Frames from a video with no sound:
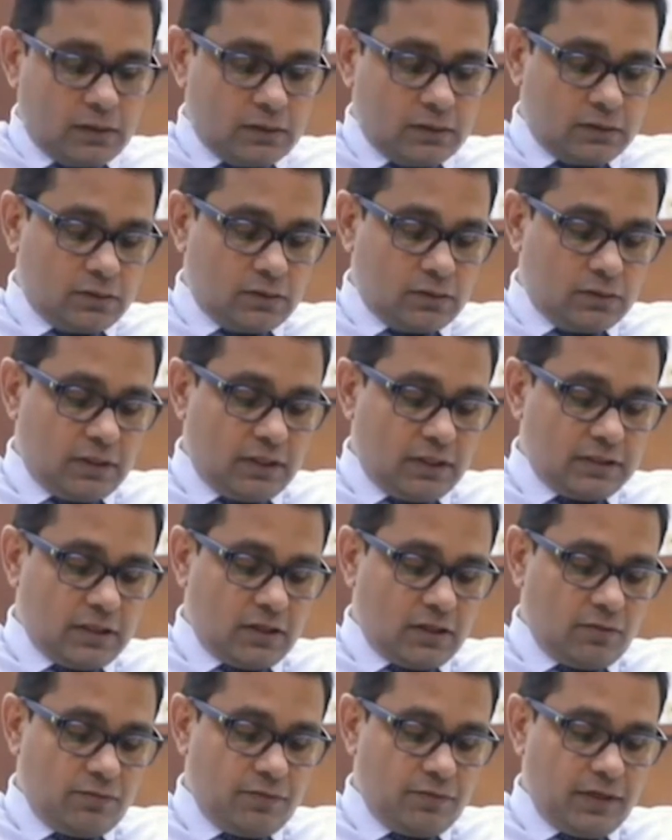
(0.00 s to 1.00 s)
So that's
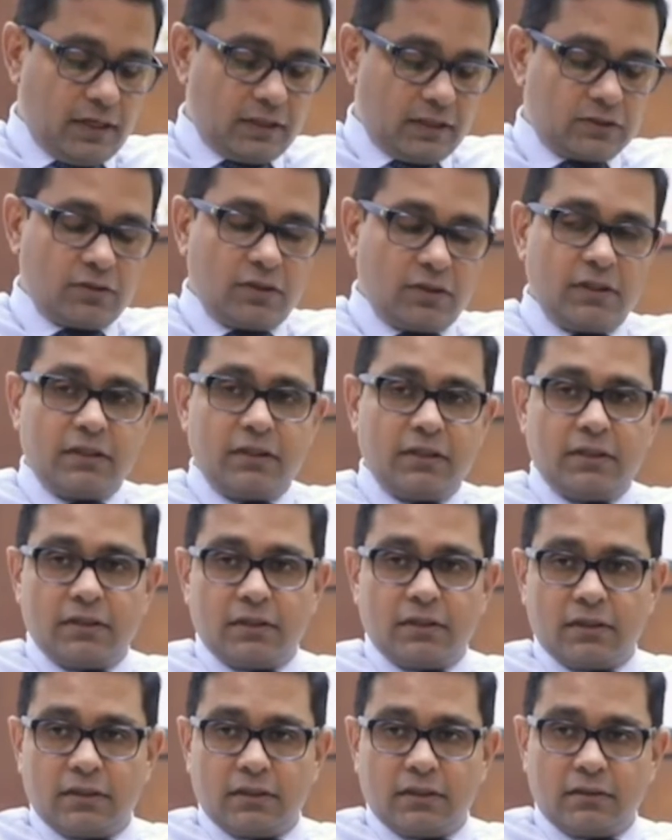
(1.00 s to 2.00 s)
how we actually
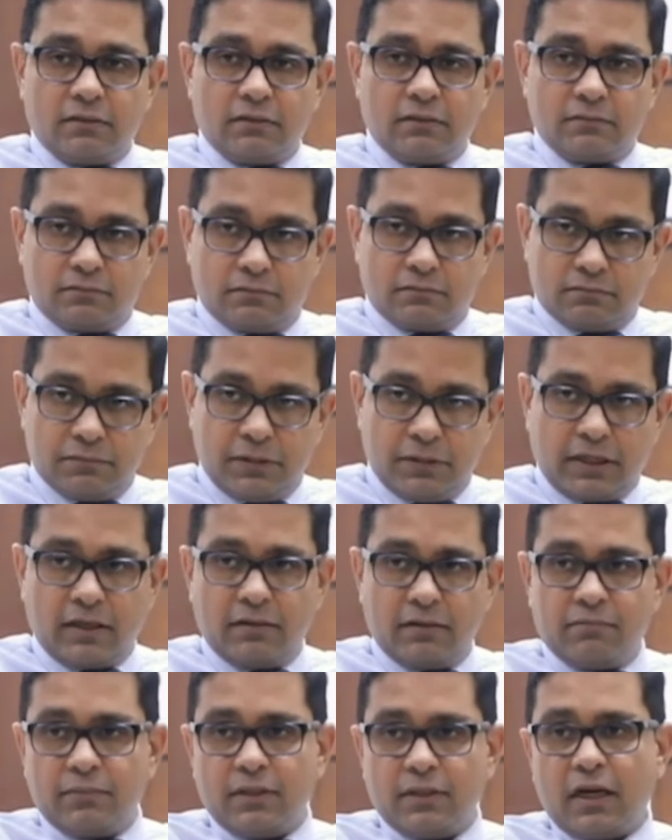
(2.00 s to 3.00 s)

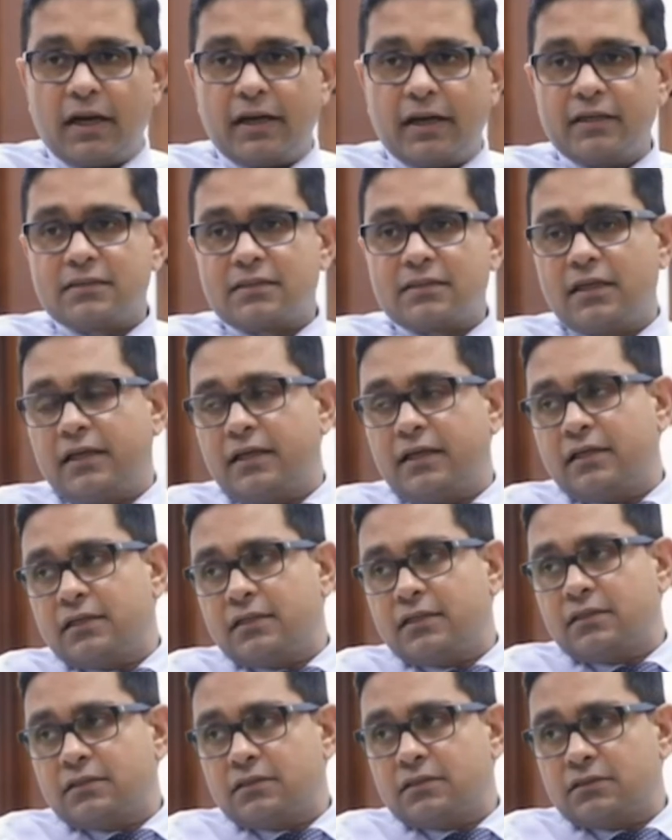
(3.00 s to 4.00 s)
became the highest
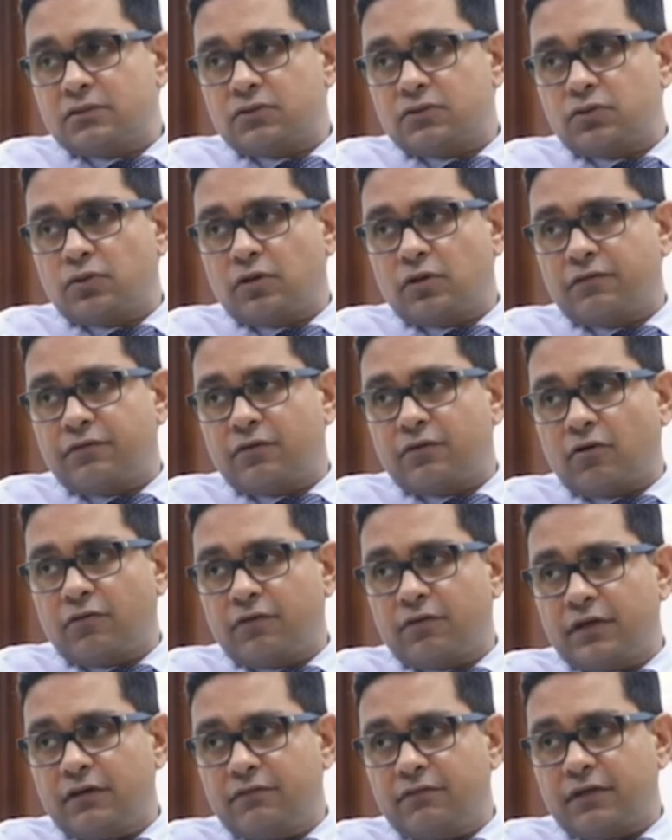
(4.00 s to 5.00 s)
lender to
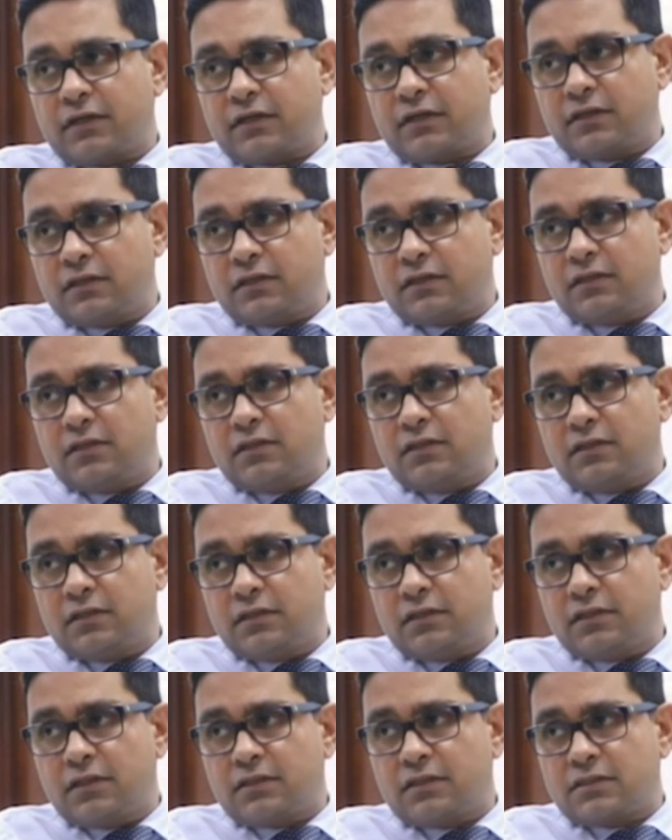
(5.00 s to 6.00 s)
COVID affected
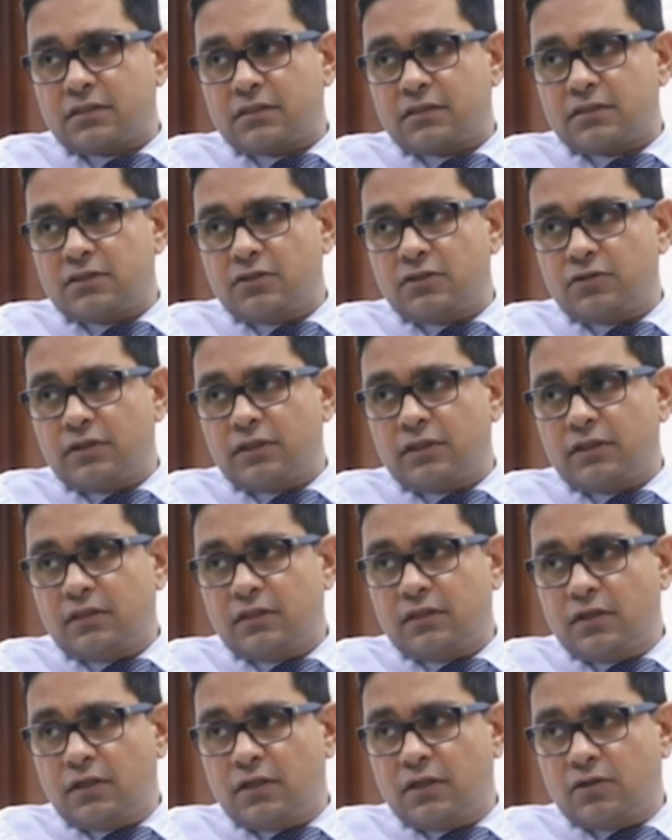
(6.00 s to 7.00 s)
industries during
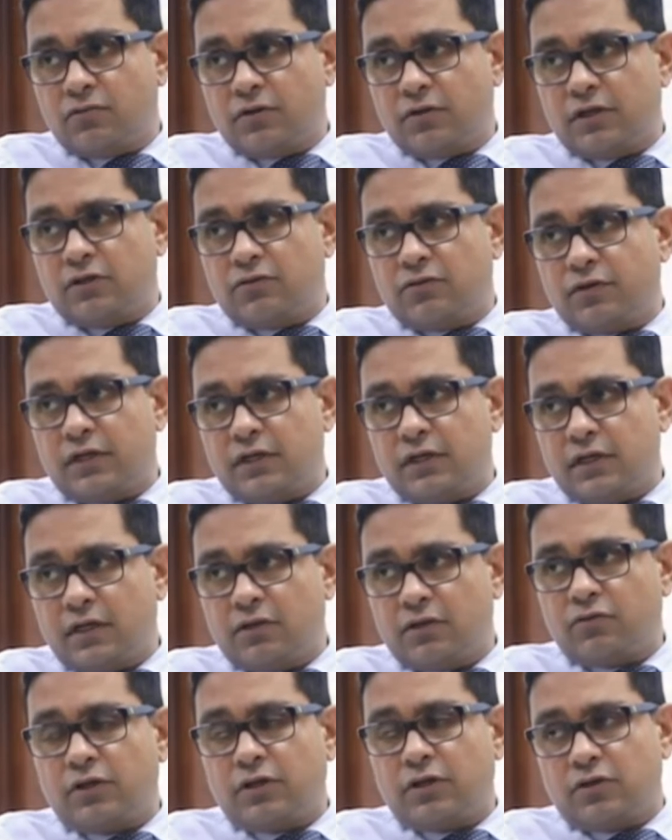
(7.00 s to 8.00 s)
2020
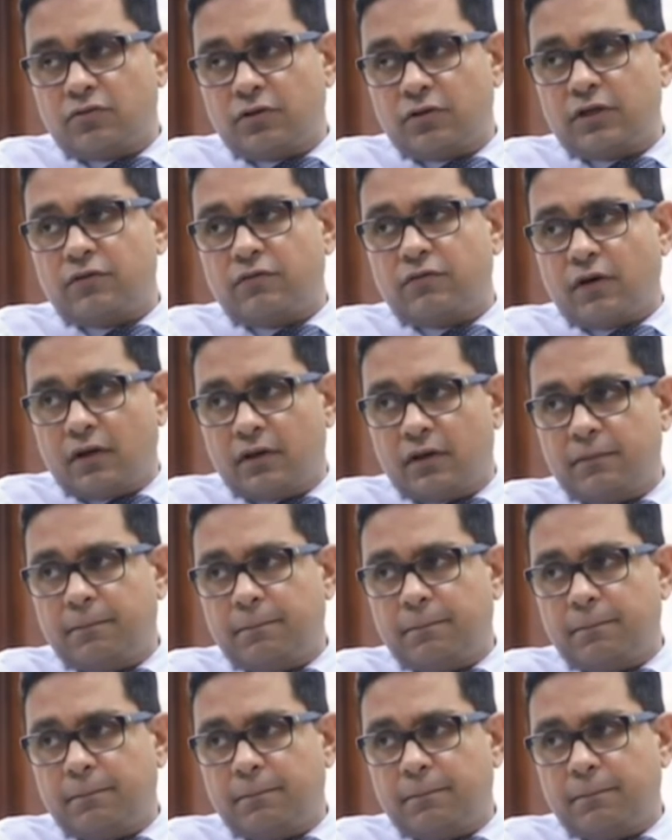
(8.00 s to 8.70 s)
and 2021.